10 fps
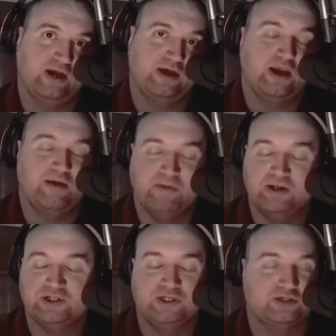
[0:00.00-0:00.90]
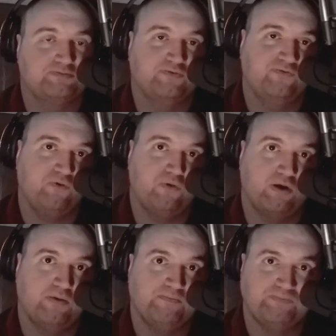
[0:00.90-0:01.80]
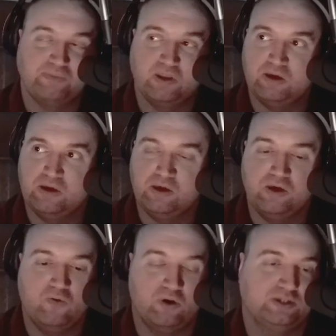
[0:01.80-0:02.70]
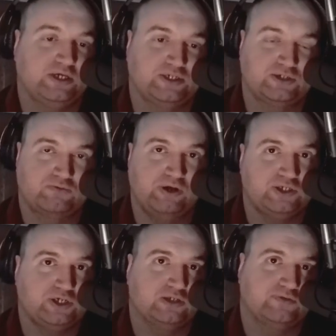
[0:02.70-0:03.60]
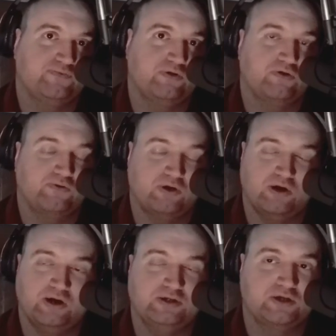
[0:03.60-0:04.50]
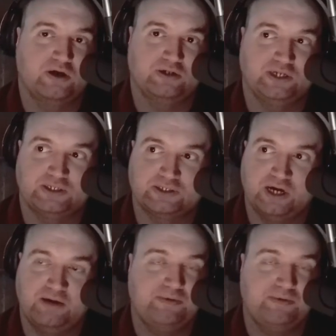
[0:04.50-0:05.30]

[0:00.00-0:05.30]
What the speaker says: And I mentioned this before, where it takes screenshots of your entire desktop,